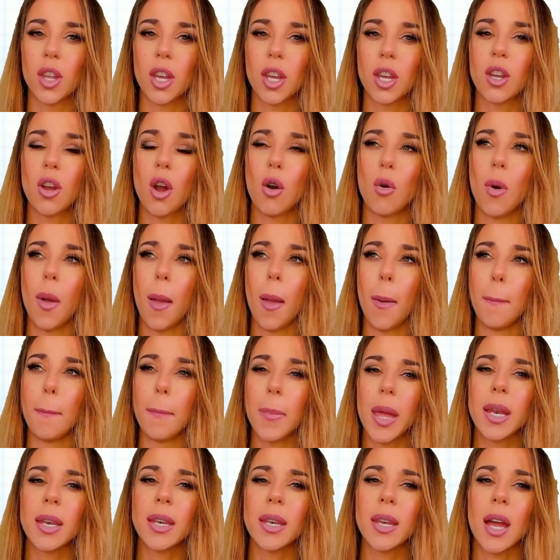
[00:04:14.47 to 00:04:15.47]
they go
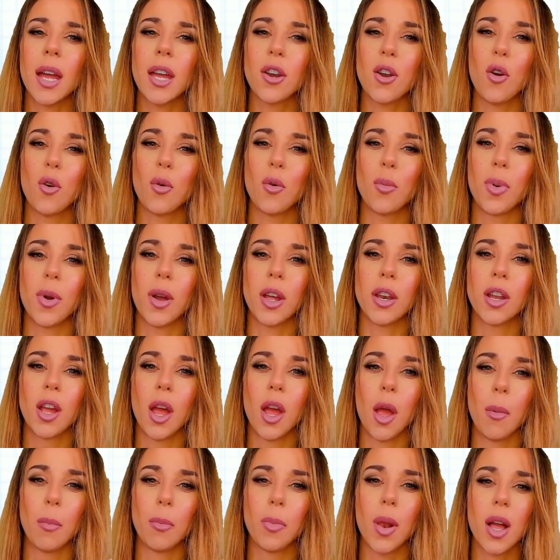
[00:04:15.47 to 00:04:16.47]
midnight open
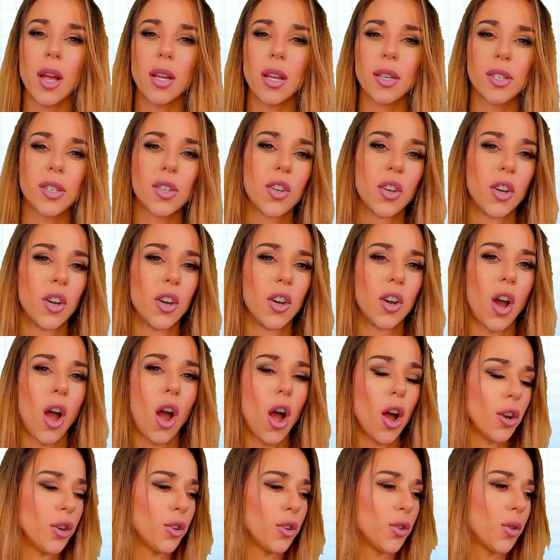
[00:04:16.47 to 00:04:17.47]
plus
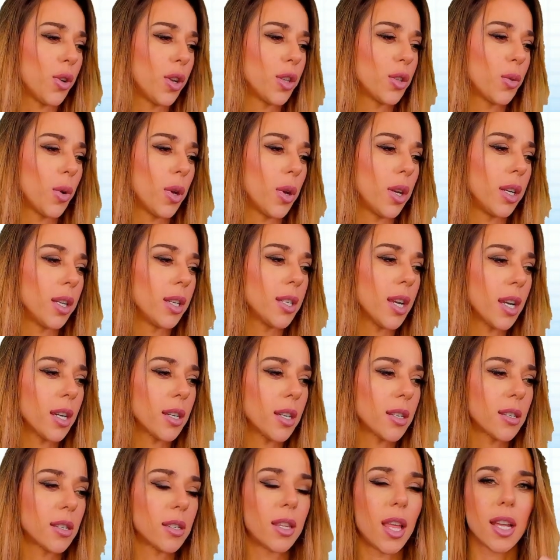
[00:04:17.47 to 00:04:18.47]
120
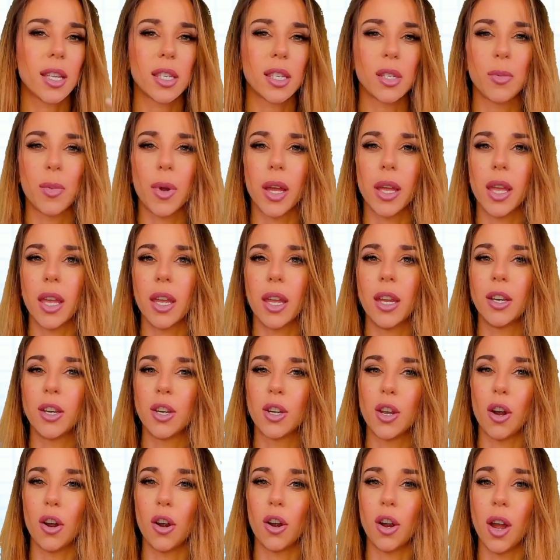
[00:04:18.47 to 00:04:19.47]
ticks, that's my
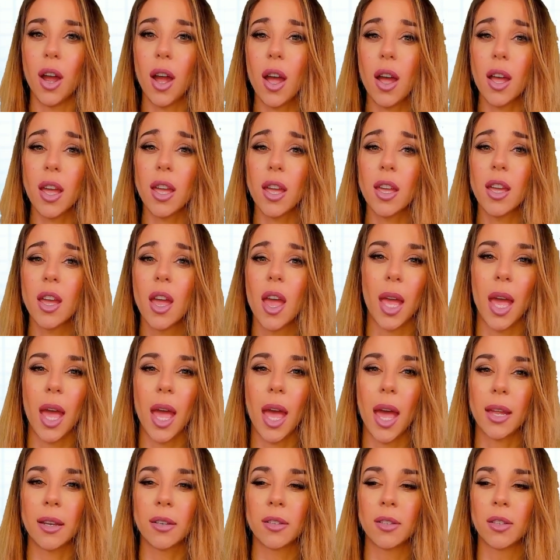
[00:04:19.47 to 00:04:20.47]
ADR high,
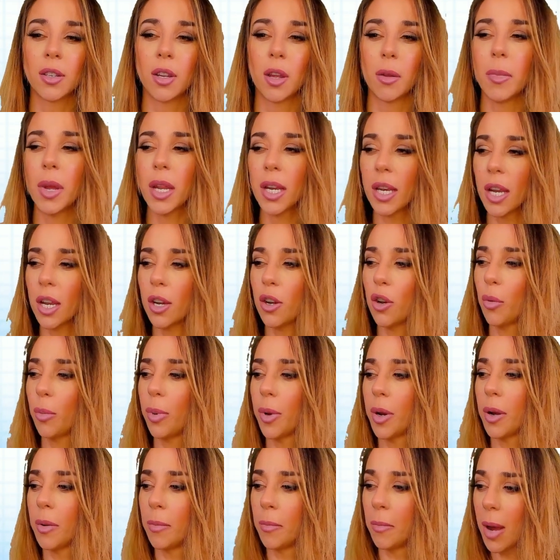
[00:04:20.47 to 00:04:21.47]
and midnight
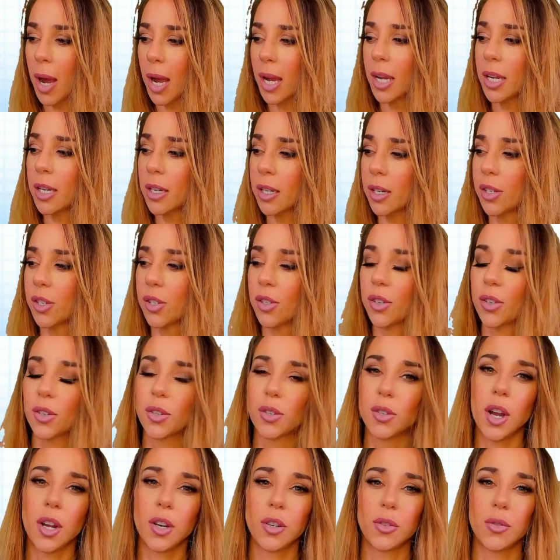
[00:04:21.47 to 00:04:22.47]
open minus
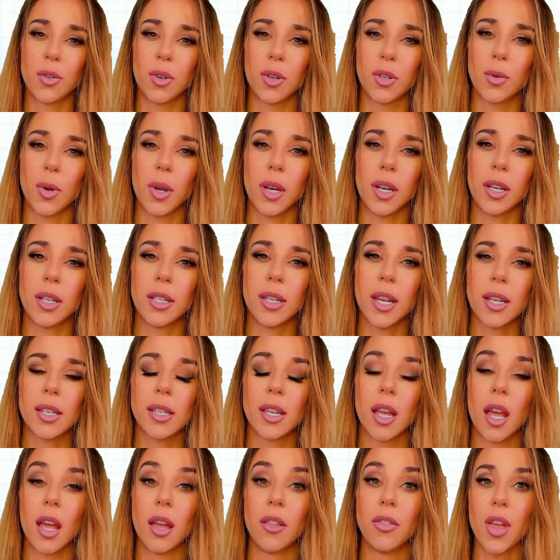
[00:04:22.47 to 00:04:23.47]
120
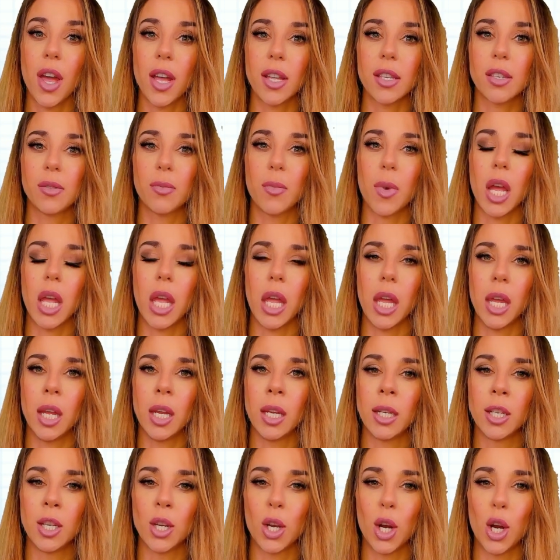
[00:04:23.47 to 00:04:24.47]
ticks, that's my
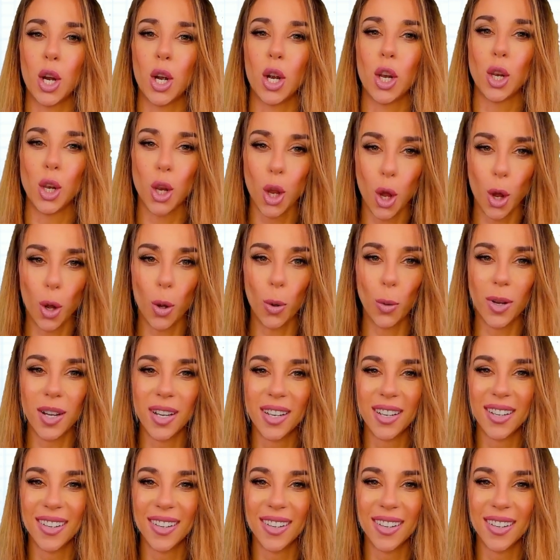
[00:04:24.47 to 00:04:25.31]
ADR low.